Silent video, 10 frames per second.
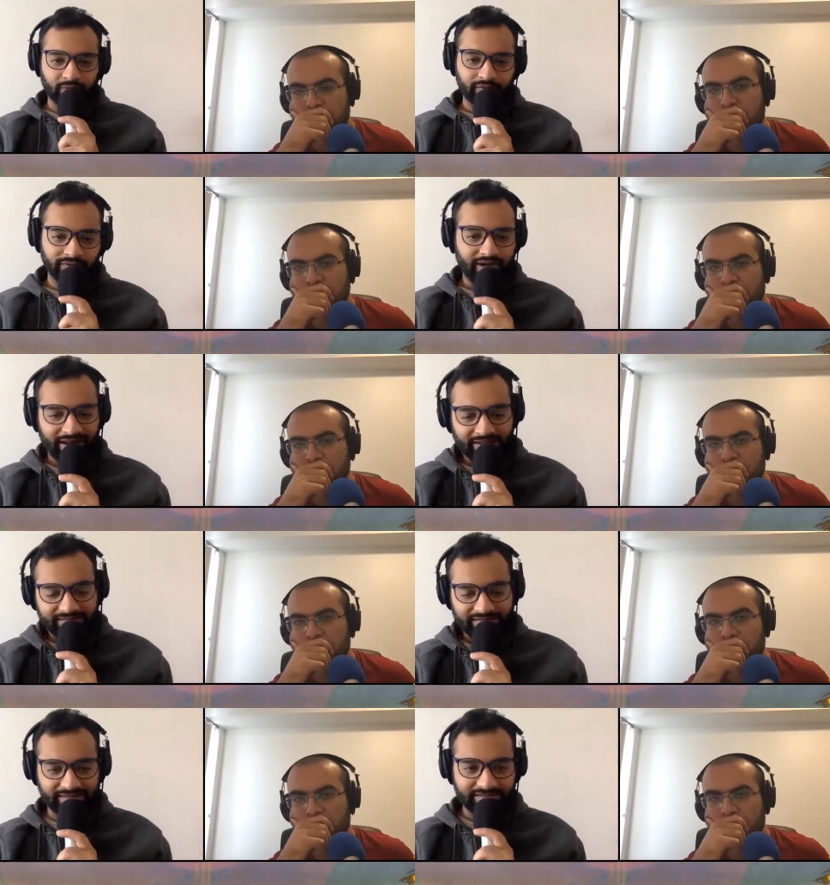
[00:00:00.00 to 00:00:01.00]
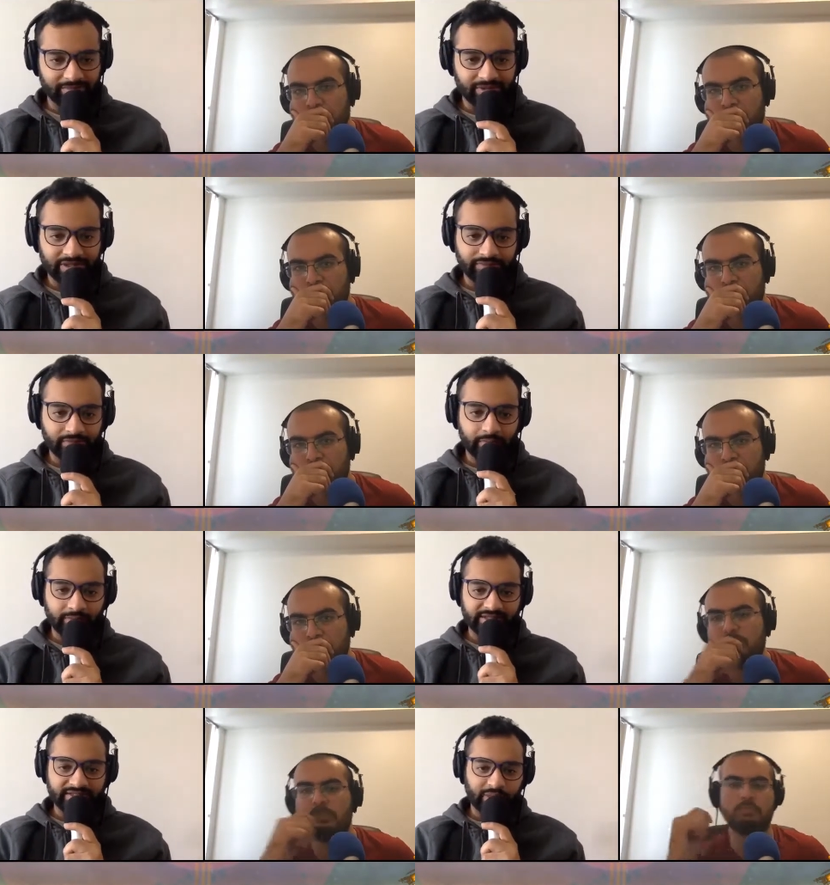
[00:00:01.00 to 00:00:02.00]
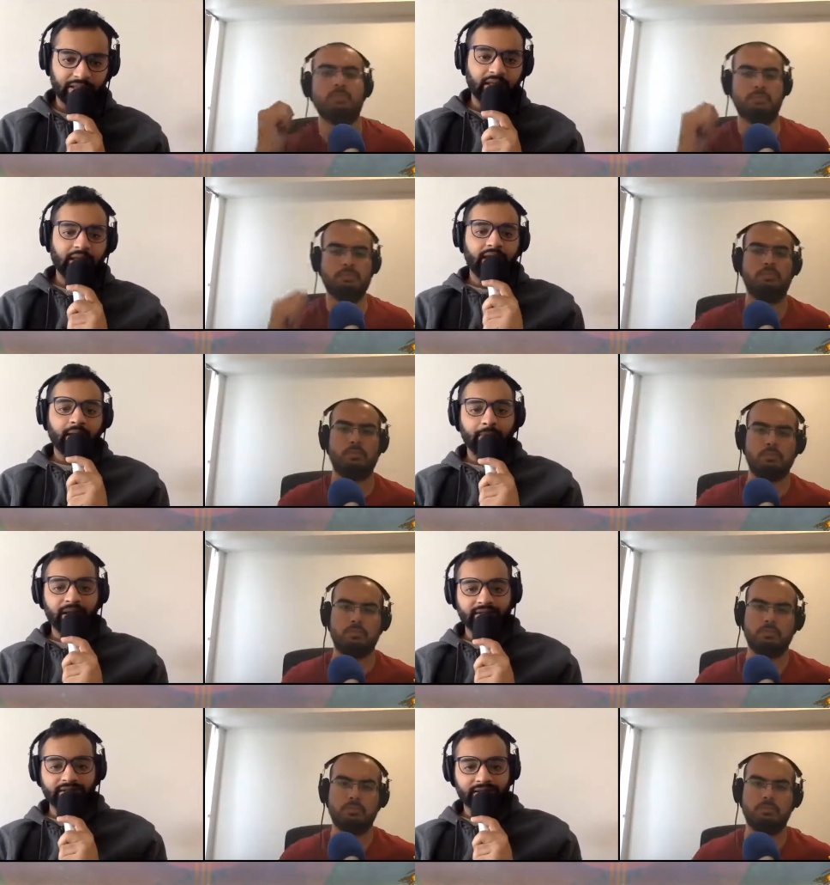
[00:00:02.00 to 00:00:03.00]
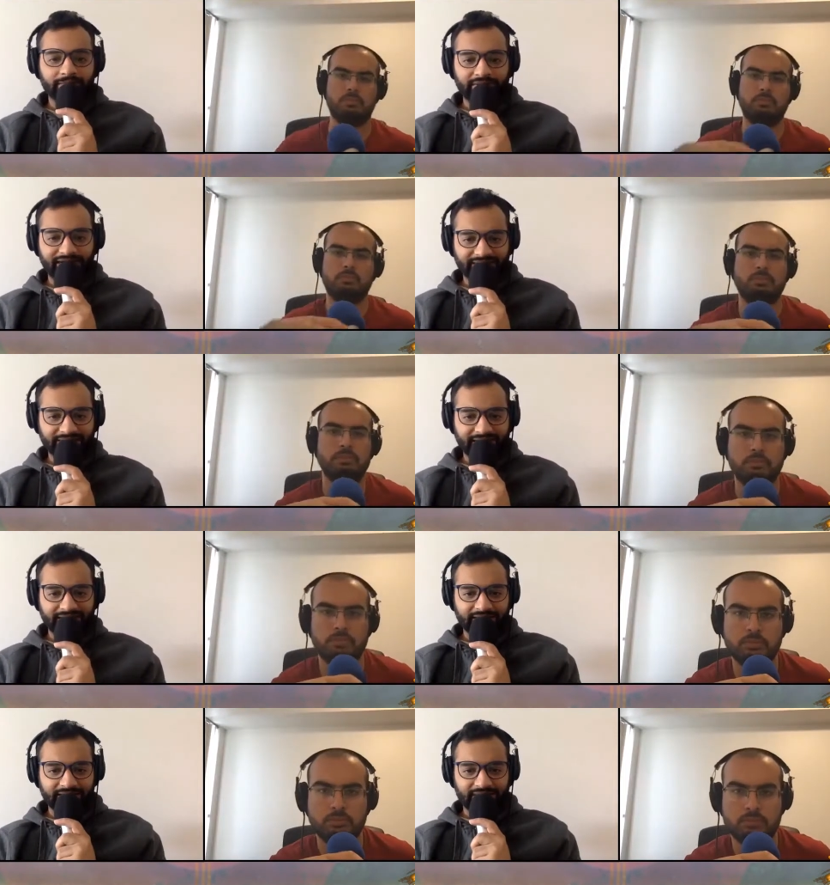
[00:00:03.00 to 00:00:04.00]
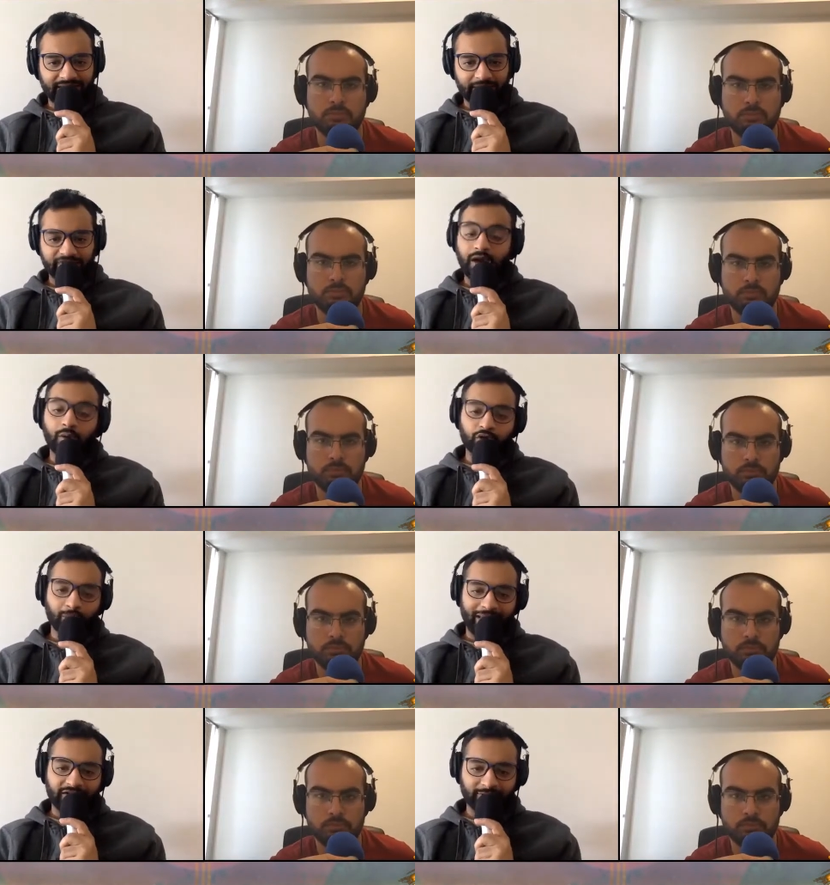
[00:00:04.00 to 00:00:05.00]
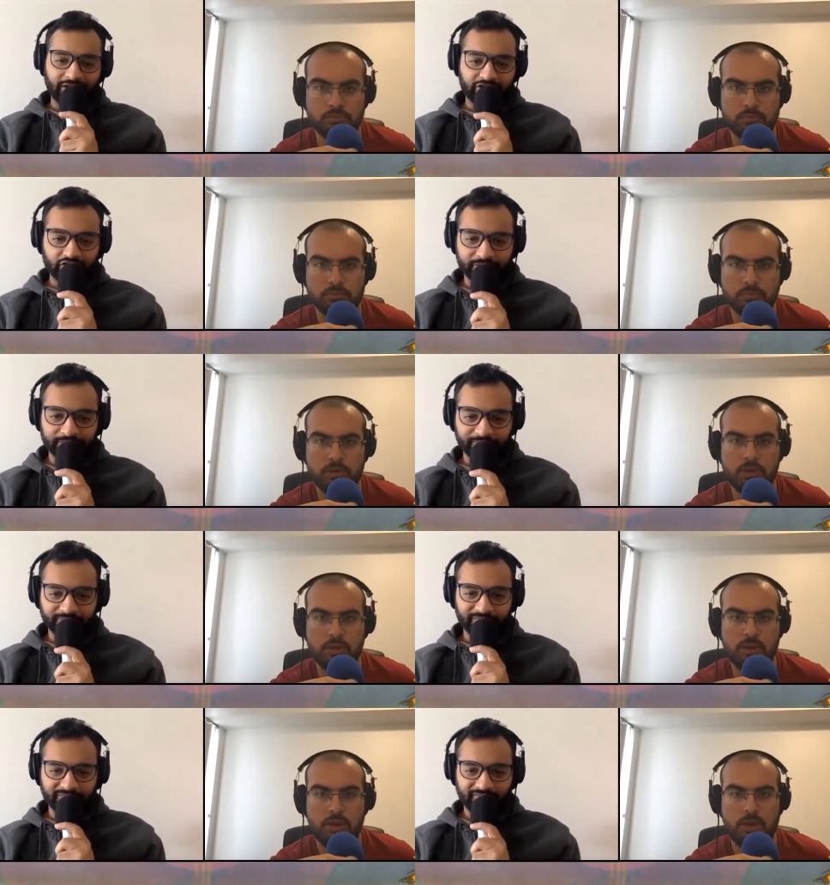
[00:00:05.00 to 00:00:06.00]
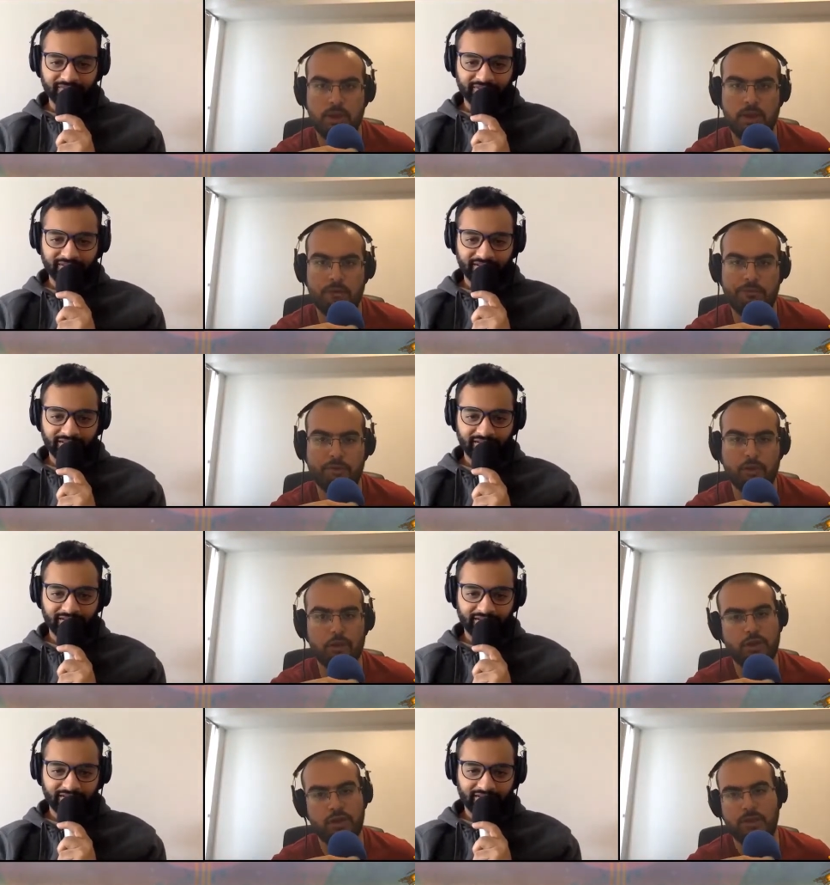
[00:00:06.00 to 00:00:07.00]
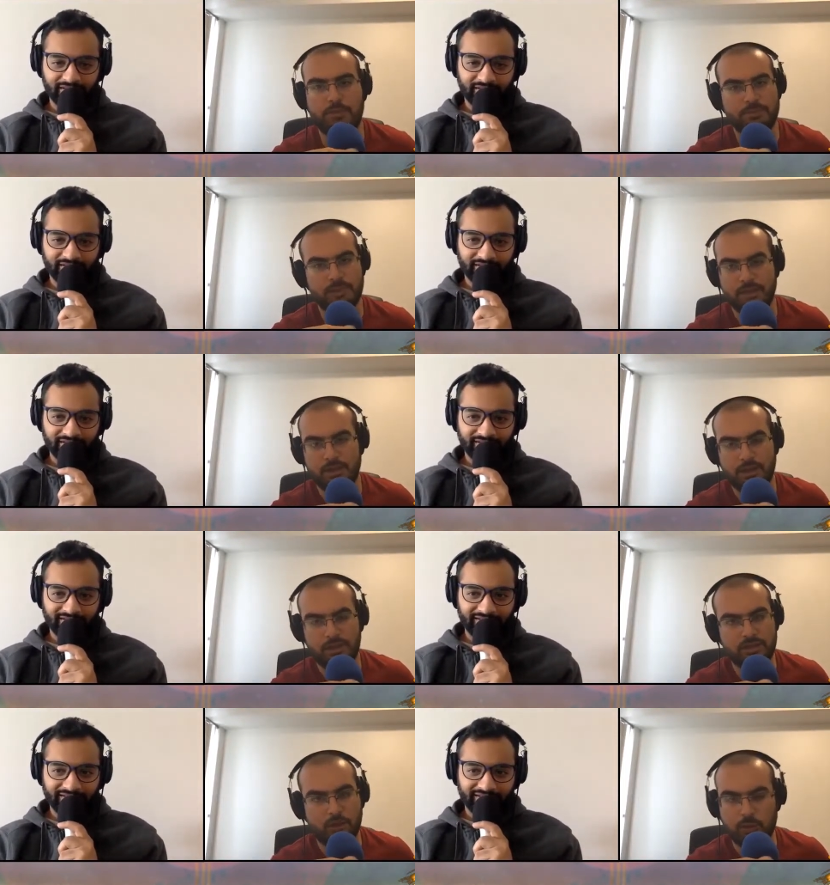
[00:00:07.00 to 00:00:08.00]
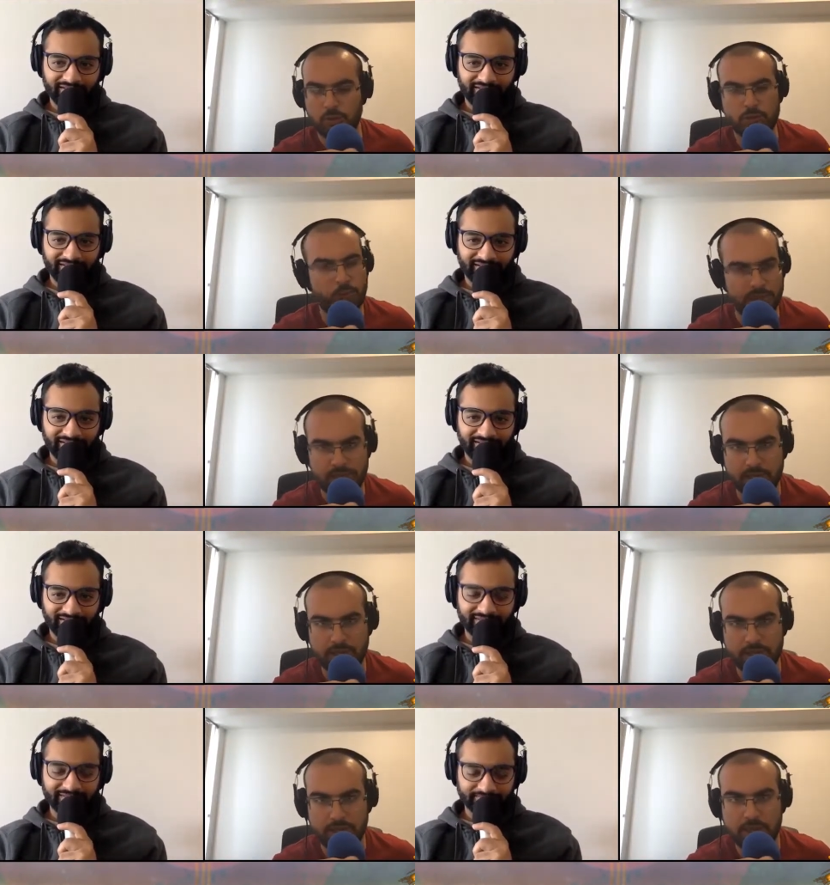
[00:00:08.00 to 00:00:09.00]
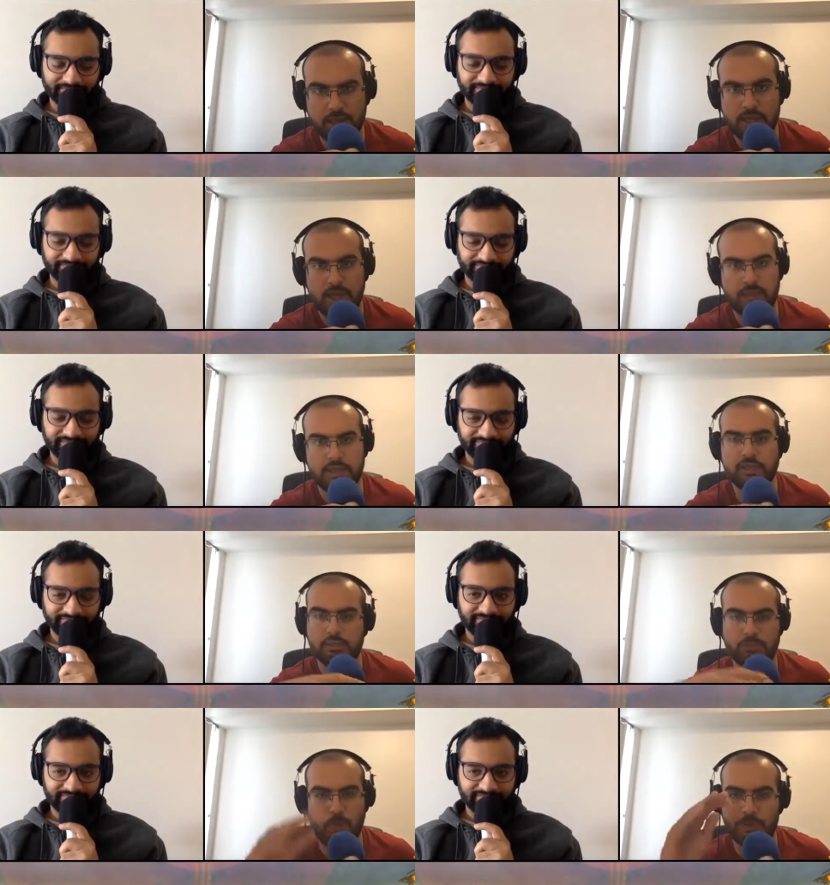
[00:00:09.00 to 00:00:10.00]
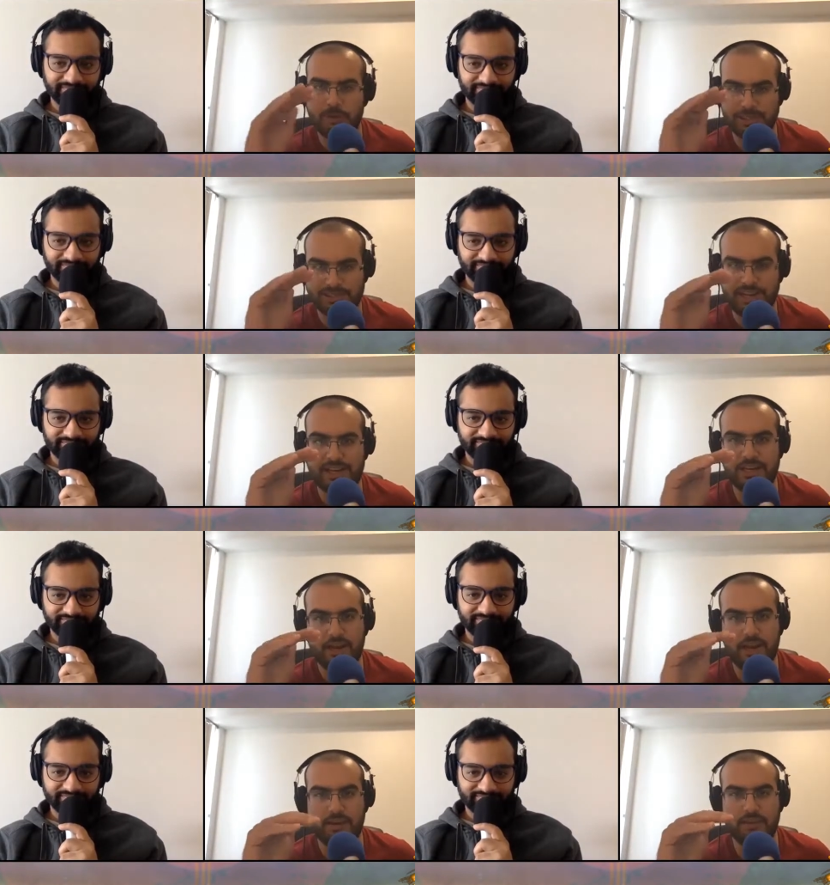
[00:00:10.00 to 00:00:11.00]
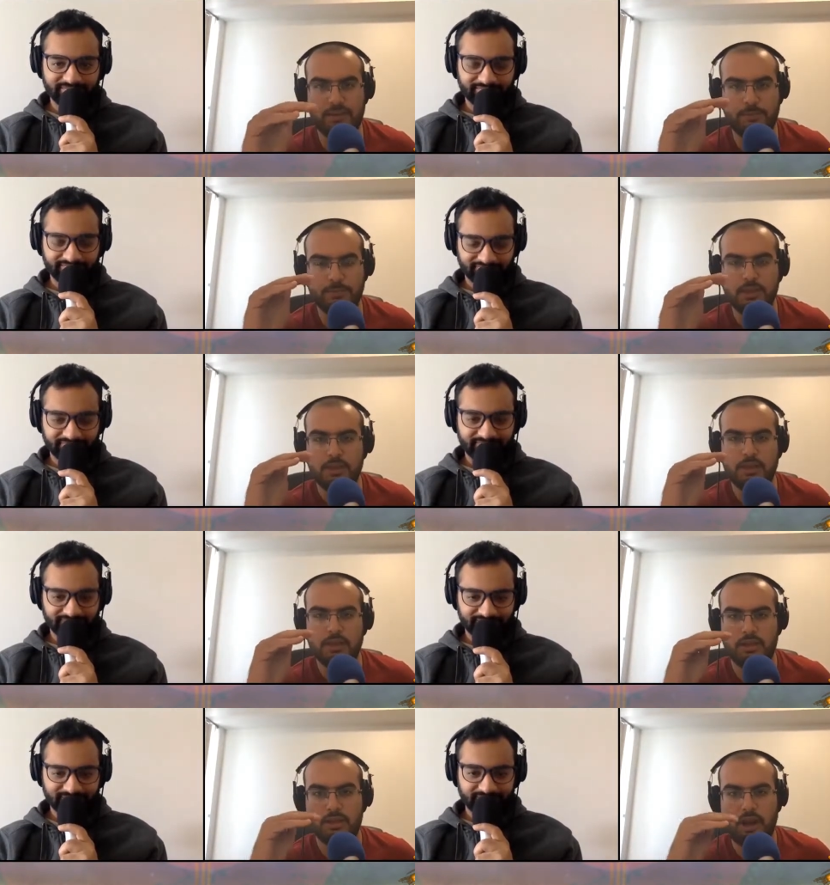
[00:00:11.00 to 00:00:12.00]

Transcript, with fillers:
Speaker 1: for, and I think similarly for Mumbai as well. But um, I think that uh, wraps it. Oh, your man of the match.
Speaker 2: Uh, for, look, um, uh, Dhawan was brilliant, I think. Uh, he's probably my second, and um, uh,